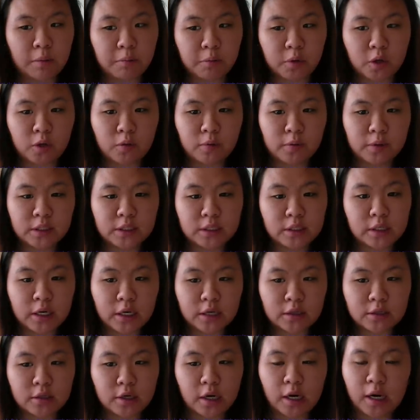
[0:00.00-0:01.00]
I'm going to
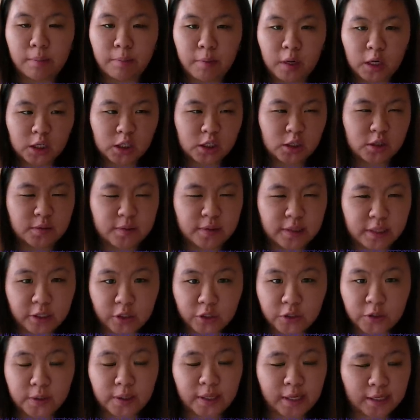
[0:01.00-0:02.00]
get started. I'm not going to do an
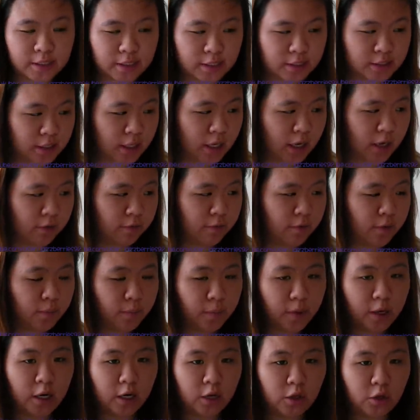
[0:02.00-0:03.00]
intro, as I said,
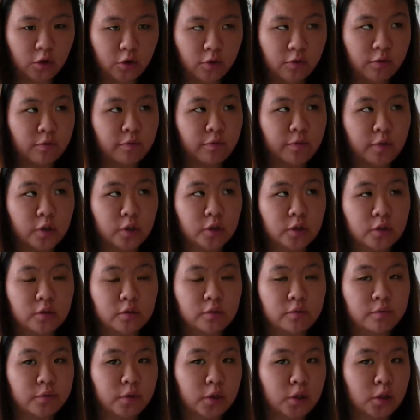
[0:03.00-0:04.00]
for my other first
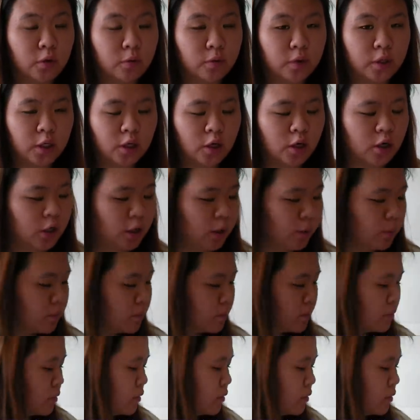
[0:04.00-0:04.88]
clothing haul.